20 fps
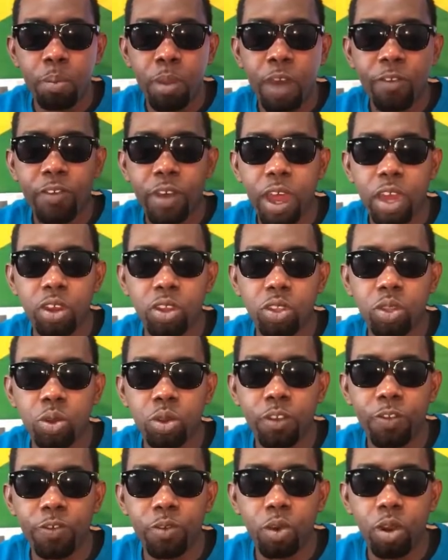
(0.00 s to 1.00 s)
Mavado
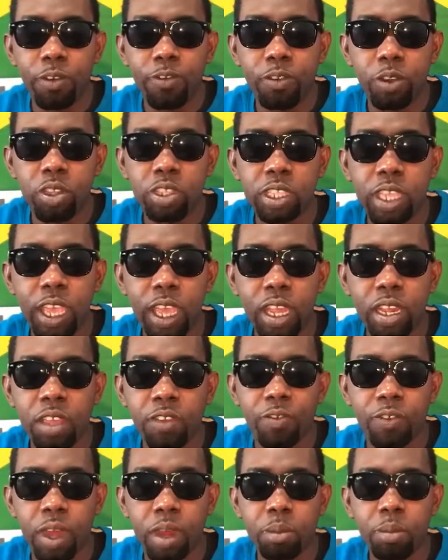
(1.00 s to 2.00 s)
to the forefront,
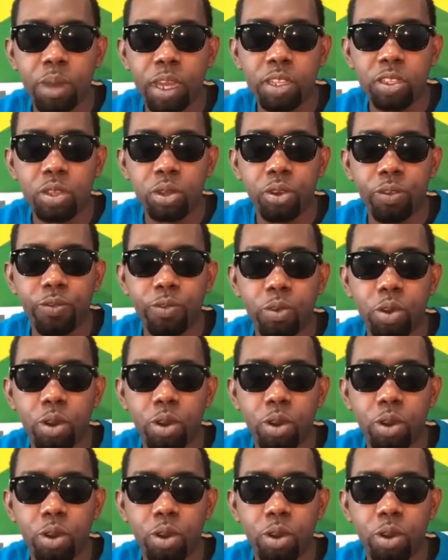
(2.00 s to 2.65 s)
Elephant Man to the